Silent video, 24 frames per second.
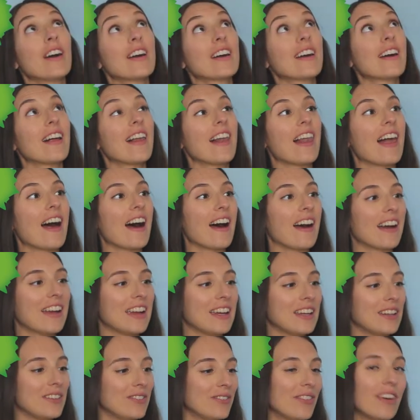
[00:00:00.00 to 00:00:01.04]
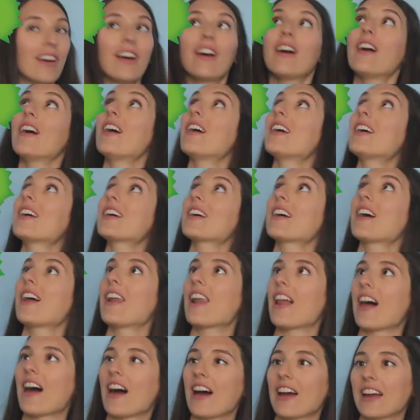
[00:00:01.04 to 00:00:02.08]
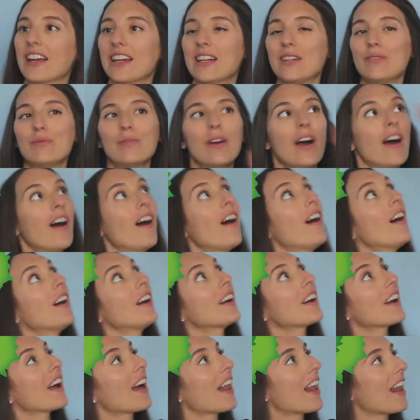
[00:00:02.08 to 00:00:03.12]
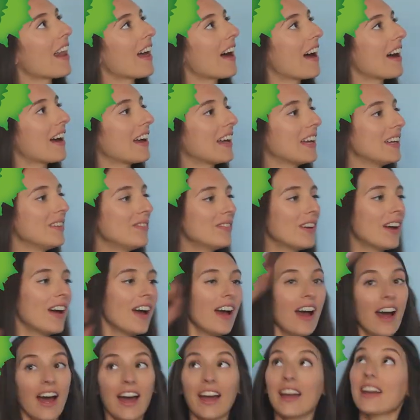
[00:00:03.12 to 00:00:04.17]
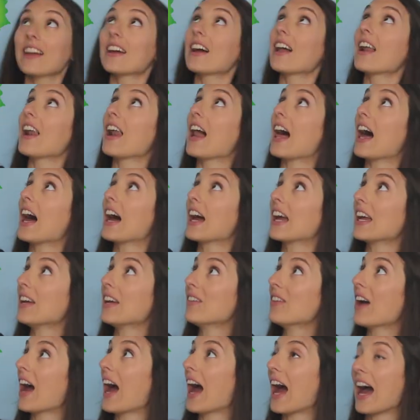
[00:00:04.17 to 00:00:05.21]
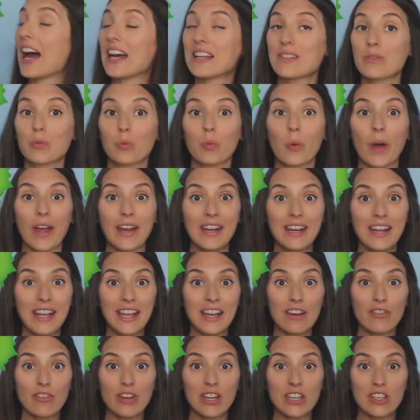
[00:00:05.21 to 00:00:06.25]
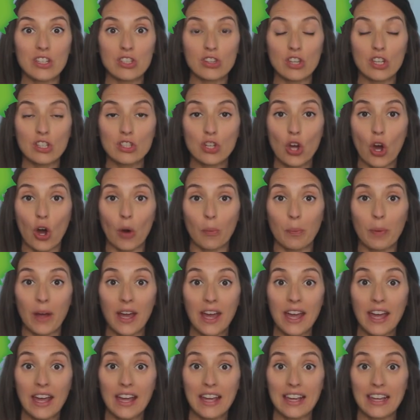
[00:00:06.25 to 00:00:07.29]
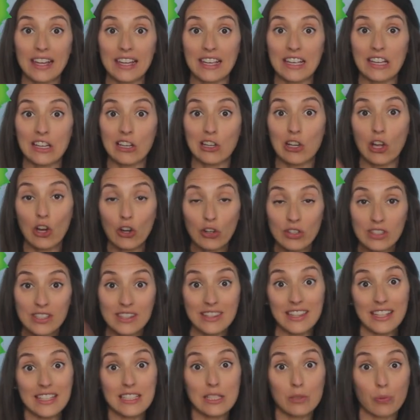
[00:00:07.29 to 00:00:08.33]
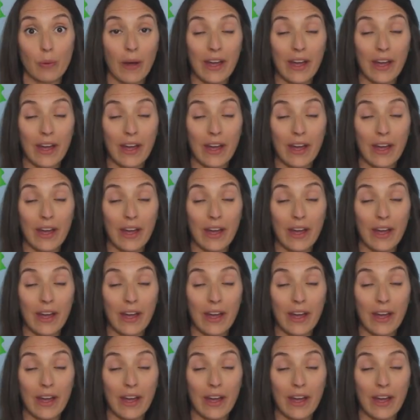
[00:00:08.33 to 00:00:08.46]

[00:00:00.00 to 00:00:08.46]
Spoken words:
Climb, climb, climb, climb, and when he reached the top, he looked this